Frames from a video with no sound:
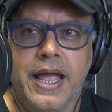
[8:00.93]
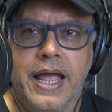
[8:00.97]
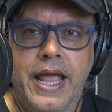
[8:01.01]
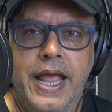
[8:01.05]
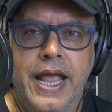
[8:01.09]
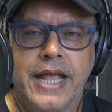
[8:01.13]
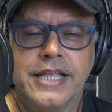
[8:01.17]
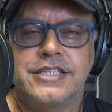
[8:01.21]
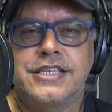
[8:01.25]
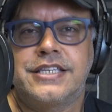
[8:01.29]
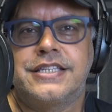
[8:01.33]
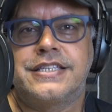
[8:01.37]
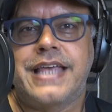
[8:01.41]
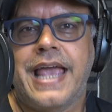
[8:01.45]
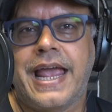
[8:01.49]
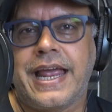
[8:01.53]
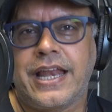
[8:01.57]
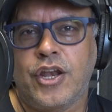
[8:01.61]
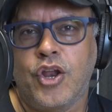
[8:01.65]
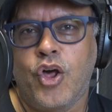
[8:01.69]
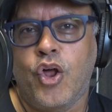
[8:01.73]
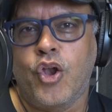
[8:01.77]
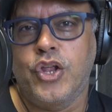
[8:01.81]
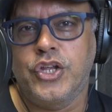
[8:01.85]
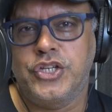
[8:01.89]
it's a
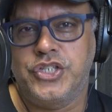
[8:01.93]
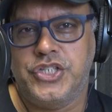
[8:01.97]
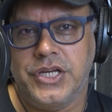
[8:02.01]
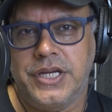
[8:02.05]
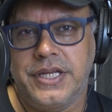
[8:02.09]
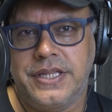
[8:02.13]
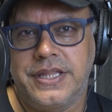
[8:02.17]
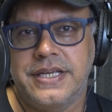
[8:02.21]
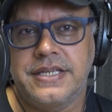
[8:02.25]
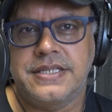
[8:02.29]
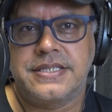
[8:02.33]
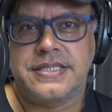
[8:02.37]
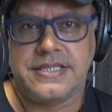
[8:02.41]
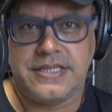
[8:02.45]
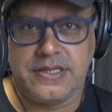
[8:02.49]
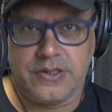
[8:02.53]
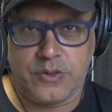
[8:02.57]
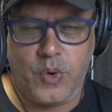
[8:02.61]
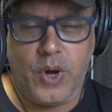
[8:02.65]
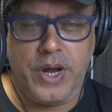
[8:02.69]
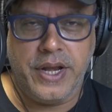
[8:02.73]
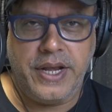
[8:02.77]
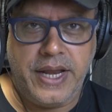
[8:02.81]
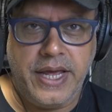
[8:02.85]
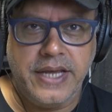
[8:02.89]
technology that's
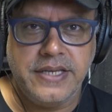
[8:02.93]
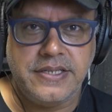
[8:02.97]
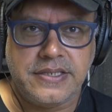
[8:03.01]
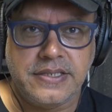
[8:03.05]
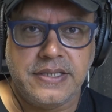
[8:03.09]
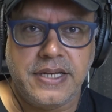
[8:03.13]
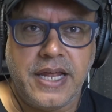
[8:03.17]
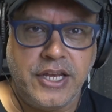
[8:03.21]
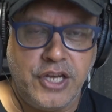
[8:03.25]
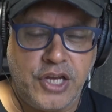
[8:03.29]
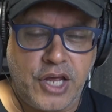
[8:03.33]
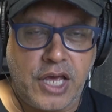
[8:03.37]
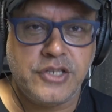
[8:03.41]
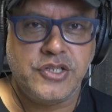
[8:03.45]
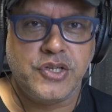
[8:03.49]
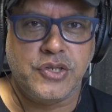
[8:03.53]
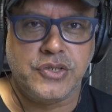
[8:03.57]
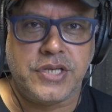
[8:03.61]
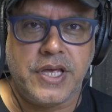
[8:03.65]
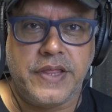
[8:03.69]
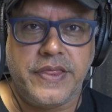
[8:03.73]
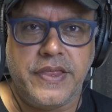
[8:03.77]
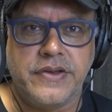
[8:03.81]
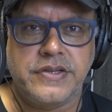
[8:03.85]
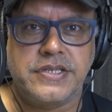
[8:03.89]
quite nascent. And as you
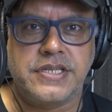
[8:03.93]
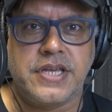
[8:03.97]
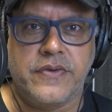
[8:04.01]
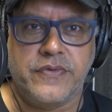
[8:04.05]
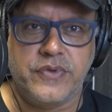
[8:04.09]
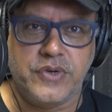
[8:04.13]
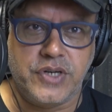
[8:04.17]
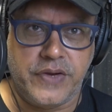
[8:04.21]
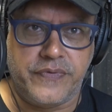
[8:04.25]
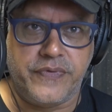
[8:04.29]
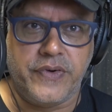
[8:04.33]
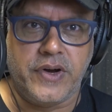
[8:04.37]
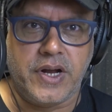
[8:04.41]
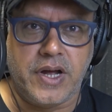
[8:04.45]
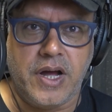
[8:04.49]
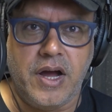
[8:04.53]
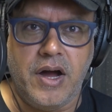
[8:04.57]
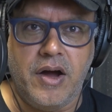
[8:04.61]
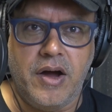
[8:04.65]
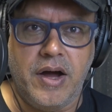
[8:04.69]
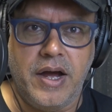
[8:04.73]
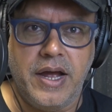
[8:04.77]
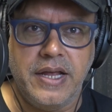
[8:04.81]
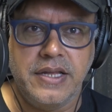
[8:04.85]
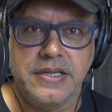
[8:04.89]
said, there are several different
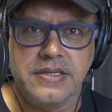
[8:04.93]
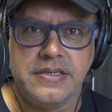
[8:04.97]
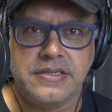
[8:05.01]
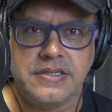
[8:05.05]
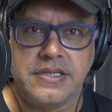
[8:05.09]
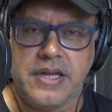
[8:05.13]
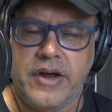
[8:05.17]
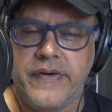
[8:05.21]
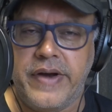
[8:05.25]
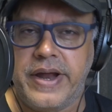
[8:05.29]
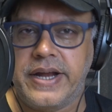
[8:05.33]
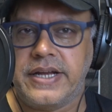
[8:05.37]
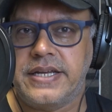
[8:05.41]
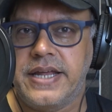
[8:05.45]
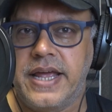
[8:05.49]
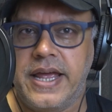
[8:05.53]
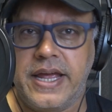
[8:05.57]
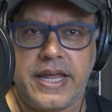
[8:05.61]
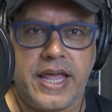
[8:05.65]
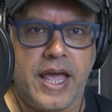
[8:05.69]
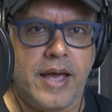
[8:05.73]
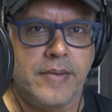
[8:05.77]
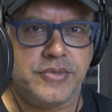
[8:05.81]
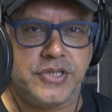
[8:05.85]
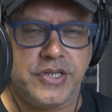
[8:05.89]
kinds, direct air
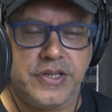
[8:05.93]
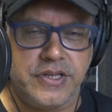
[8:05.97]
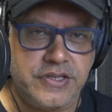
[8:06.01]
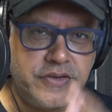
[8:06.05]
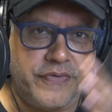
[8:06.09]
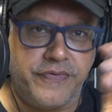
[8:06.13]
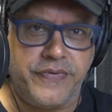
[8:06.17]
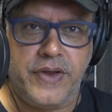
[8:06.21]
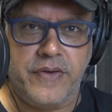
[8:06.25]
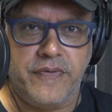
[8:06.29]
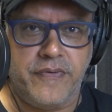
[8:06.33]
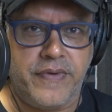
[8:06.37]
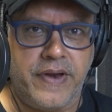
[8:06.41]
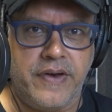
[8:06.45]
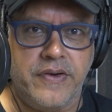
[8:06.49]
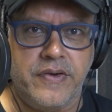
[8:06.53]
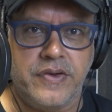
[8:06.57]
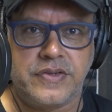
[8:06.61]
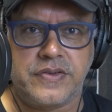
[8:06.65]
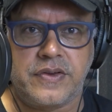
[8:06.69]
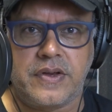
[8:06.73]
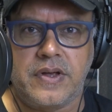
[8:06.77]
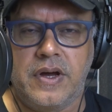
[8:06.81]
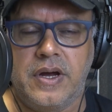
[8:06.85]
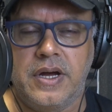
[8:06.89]
capture. There's a few
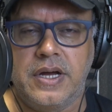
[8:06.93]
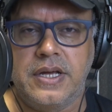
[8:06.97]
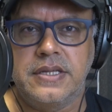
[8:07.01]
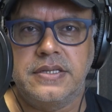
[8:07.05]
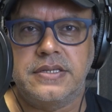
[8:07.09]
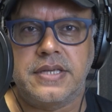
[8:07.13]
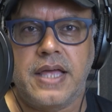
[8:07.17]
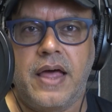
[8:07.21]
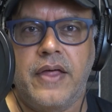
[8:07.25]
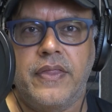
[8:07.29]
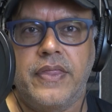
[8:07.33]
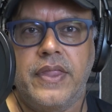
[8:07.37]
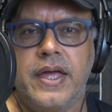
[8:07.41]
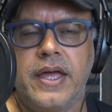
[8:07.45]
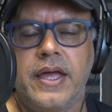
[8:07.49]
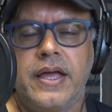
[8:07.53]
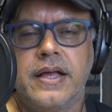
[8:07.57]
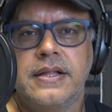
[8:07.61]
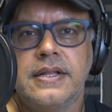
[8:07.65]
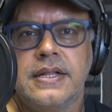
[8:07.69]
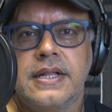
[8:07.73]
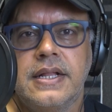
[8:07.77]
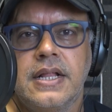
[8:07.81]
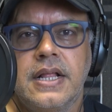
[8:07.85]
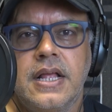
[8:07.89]
various kinds out there.
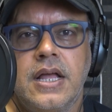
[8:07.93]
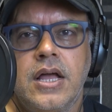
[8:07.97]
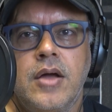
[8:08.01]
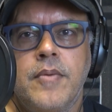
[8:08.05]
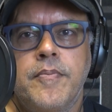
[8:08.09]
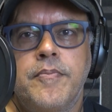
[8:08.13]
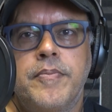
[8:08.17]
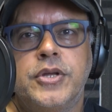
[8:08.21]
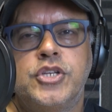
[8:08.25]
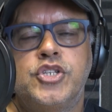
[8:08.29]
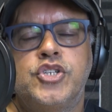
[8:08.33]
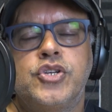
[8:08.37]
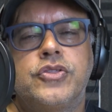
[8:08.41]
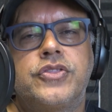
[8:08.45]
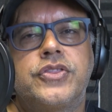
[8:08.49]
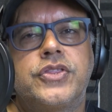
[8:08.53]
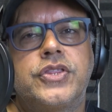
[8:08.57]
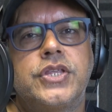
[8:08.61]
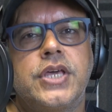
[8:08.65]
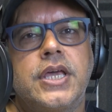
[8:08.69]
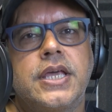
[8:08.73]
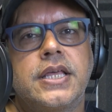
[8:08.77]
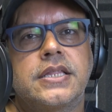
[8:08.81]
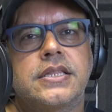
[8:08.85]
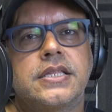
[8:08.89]
But do you
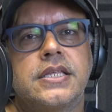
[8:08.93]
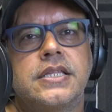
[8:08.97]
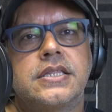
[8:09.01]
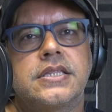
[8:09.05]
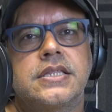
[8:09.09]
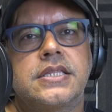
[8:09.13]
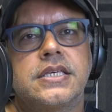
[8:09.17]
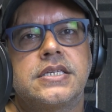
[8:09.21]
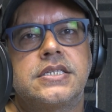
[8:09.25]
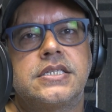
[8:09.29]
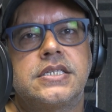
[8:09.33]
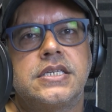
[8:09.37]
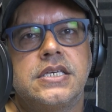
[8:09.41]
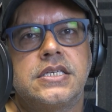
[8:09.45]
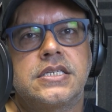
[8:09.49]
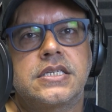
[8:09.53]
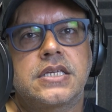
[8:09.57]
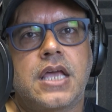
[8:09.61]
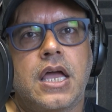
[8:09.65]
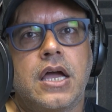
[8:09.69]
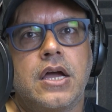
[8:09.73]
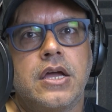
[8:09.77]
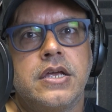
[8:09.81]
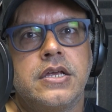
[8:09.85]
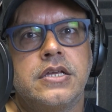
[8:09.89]
think that this is
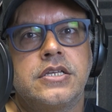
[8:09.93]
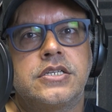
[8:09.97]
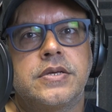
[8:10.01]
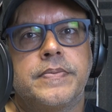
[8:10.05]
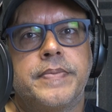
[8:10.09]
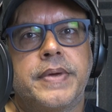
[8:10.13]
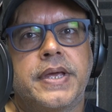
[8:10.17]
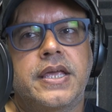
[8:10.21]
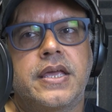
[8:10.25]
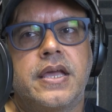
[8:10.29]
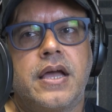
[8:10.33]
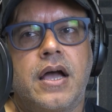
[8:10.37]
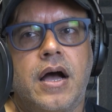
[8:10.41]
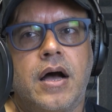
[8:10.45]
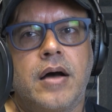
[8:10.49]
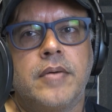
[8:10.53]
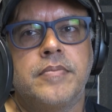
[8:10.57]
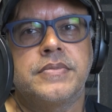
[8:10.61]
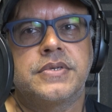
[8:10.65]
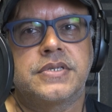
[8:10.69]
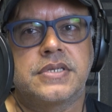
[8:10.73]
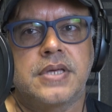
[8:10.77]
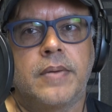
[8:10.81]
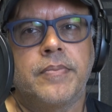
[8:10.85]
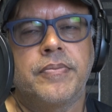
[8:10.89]
going to become
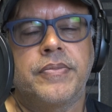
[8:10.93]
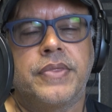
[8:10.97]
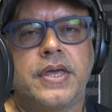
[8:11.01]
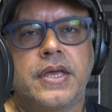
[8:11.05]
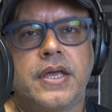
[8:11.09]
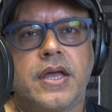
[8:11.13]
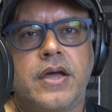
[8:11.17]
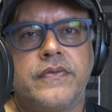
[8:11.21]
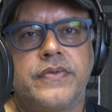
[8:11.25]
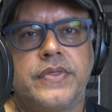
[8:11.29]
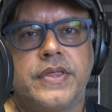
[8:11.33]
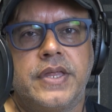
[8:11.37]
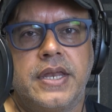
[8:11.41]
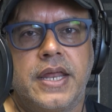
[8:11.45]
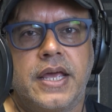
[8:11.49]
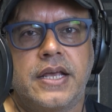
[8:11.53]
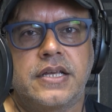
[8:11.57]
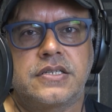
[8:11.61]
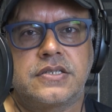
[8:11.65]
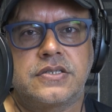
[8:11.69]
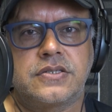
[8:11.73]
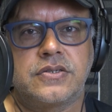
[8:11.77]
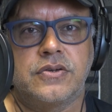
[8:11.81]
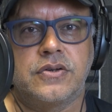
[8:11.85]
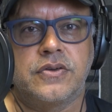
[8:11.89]
something over the
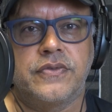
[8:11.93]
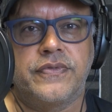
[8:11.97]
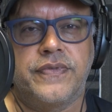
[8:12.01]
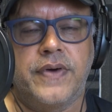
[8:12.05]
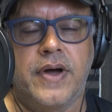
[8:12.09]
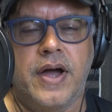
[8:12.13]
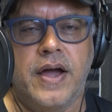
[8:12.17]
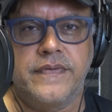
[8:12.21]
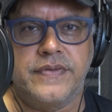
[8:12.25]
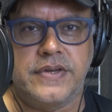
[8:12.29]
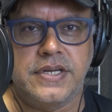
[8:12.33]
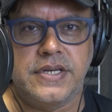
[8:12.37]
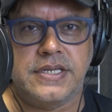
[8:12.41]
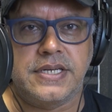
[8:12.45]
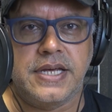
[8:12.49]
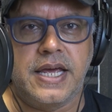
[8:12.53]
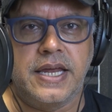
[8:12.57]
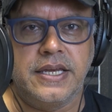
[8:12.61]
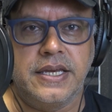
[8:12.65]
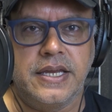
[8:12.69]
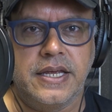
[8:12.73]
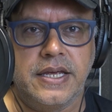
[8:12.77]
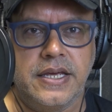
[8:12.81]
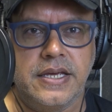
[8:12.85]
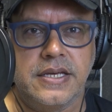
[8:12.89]
next sort of 5 to 10
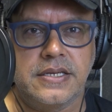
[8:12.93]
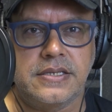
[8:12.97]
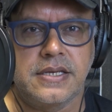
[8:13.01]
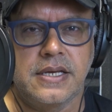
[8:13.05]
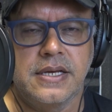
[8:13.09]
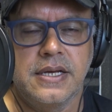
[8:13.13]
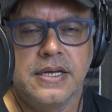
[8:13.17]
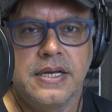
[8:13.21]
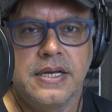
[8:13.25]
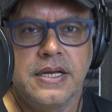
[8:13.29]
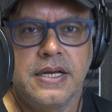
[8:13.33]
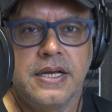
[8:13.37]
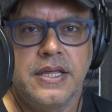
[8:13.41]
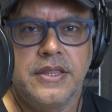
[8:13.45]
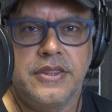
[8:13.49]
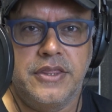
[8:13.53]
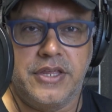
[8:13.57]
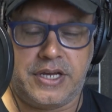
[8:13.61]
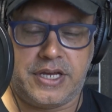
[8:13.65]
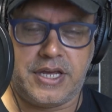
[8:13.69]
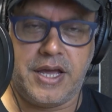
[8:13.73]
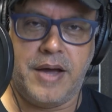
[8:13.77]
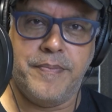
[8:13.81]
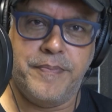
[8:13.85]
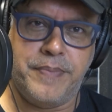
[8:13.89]
years
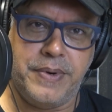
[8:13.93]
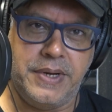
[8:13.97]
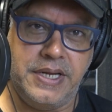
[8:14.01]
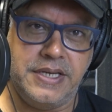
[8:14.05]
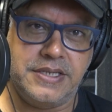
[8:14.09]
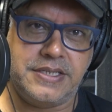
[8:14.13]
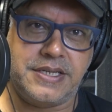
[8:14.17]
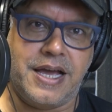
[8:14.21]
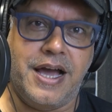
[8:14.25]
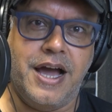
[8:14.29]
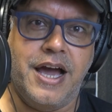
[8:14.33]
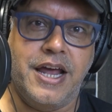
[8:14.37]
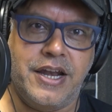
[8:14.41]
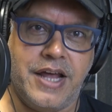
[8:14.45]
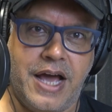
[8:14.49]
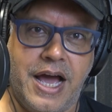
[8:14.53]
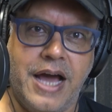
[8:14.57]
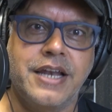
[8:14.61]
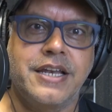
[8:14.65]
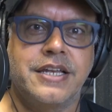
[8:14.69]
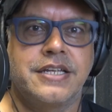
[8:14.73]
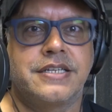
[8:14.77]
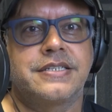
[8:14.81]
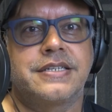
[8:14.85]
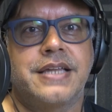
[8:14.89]
that companies kind of
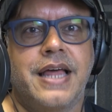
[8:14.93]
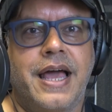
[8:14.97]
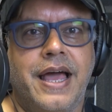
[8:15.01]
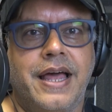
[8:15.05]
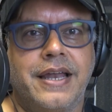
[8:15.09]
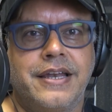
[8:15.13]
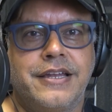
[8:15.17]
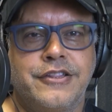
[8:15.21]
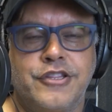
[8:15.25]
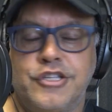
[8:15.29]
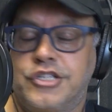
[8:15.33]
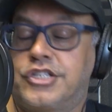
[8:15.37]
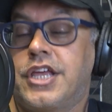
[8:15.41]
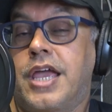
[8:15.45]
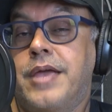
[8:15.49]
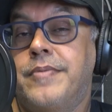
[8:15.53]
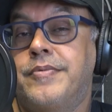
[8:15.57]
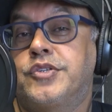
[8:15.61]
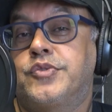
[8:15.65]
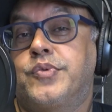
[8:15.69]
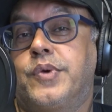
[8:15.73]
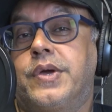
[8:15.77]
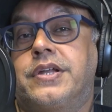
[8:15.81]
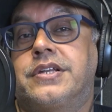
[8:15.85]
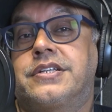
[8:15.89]
understand? The same
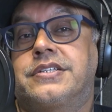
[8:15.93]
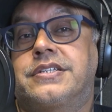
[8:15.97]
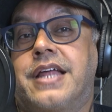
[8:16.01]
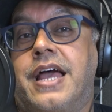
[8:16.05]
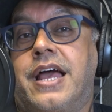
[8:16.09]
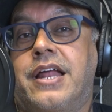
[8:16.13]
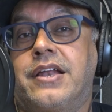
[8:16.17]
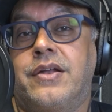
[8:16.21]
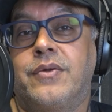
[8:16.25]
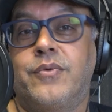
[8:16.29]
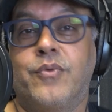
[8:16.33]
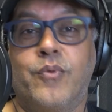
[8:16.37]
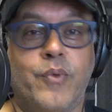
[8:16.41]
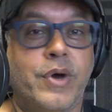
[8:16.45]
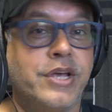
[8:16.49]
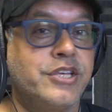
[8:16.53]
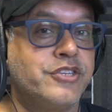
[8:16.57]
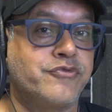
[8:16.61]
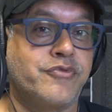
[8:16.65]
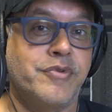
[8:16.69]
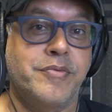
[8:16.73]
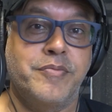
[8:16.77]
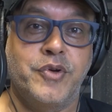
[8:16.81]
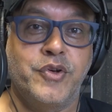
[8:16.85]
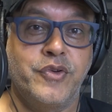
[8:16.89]
as we understand
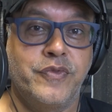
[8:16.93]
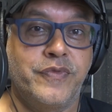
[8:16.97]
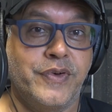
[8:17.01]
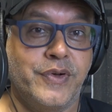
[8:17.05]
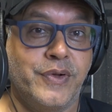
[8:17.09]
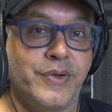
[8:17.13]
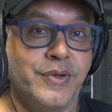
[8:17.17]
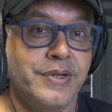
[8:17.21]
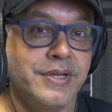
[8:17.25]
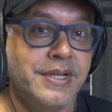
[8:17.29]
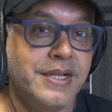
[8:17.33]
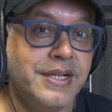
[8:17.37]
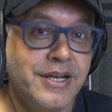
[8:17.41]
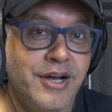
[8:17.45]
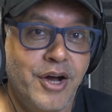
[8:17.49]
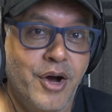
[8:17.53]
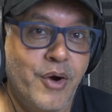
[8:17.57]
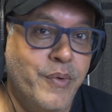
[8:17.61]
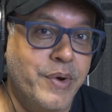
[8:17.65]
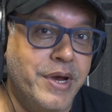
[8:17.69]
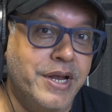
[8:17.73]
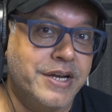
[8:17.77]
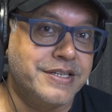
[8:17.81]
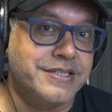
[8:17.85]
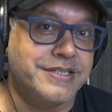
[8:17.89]
waste removal, or
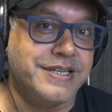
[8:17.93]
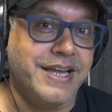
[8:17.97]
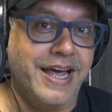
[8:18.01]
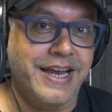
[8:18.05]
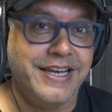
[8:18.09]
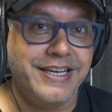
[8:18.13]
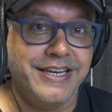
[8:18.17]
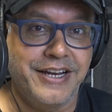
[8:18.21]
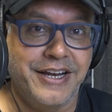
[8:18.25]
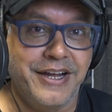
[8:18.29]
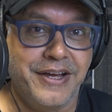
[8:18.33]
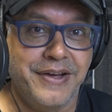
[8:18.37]
we understand,